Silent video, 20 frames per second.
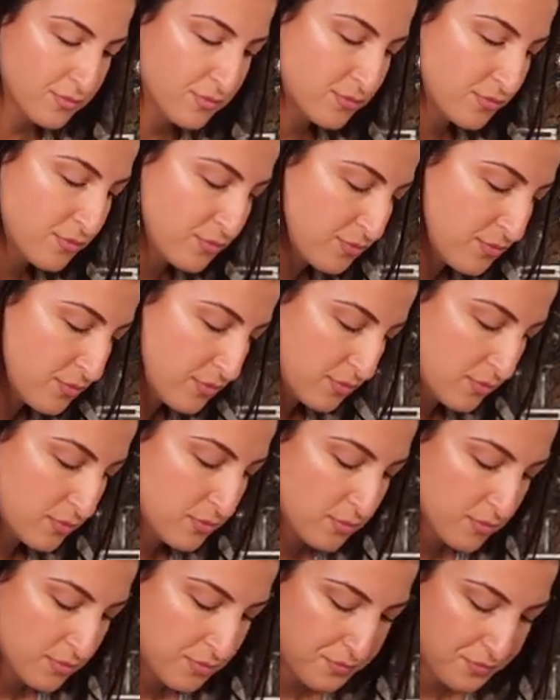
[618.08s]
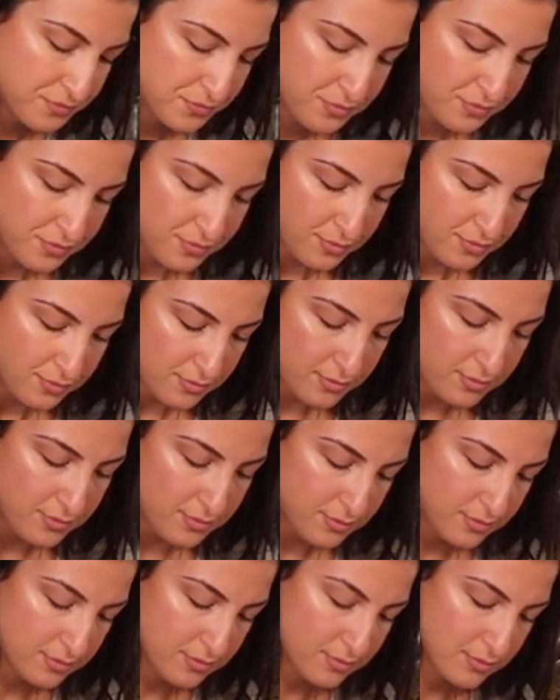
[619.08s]

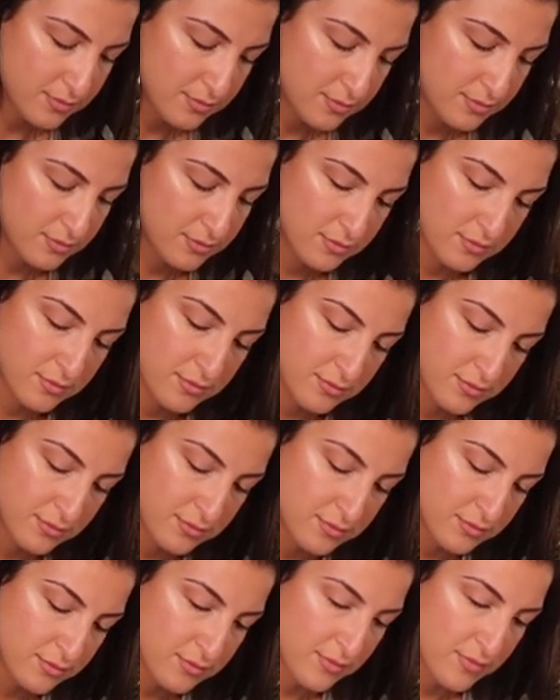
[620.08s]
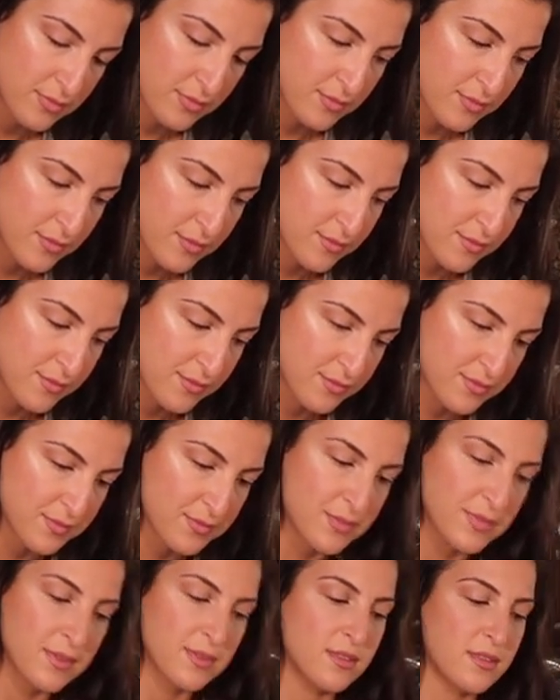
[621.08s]

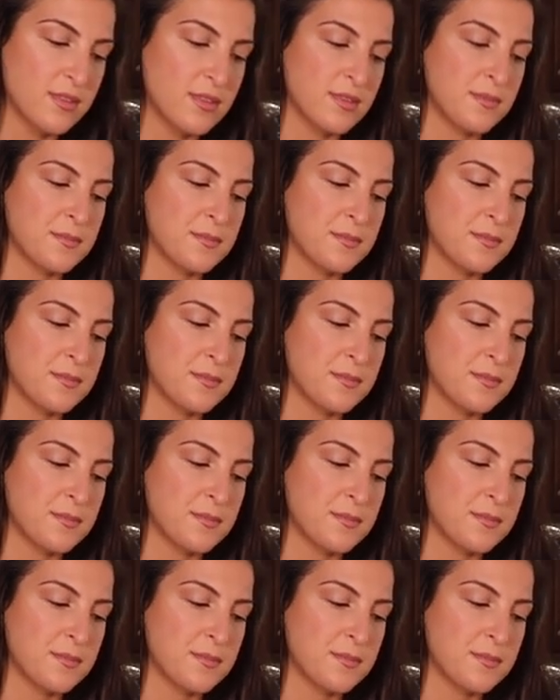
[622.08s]
No one is speaking in this clip.